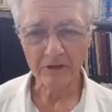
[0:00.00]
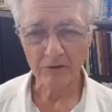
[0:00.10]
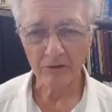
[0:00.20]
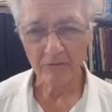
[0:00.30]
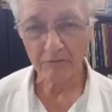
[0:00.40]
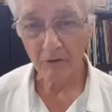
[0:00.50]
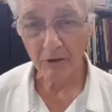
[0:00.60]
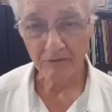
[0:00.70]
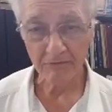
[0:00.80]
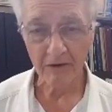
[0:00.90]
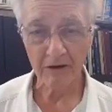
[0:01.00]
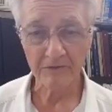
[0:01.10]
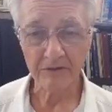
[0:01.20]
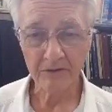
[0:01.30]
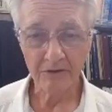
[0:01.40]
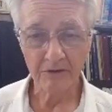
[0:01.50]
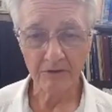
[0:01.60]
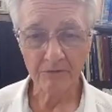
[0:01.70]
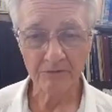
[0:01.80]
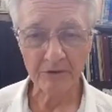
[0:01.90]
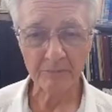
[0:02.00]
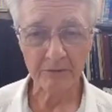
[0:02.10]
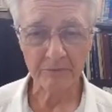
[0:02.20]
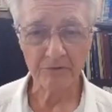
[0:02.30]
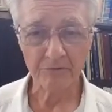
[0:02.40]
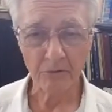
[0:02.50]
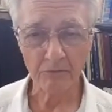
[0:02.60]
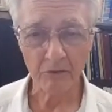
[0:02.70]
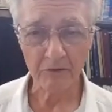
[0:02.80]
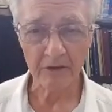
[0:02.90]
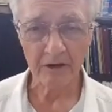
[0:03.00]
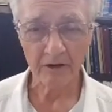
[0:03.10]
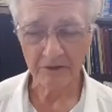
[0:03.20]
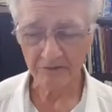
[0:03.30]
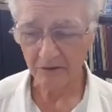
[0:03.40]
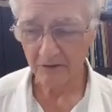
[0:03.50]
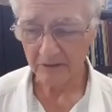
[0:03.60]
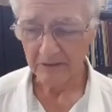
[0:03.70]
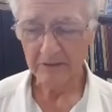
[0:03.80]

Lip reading: you can look for as far as those symptoms and so forth that are concerned,